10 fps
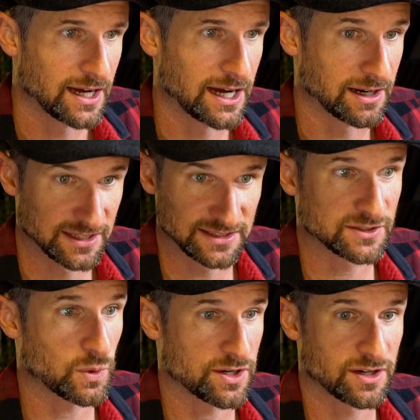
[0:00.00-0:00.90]
because this
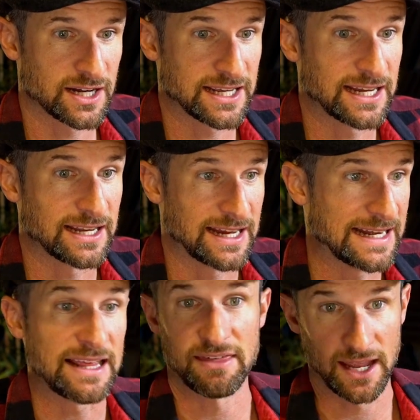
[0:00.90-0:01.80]
is where you're going to get
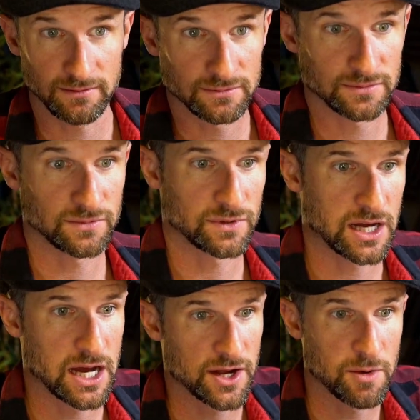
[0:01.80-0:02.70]
anything,
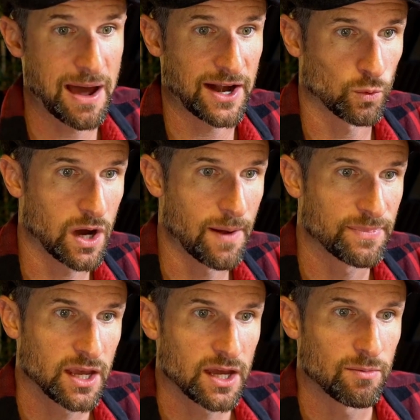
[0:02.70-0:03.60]
no matter what.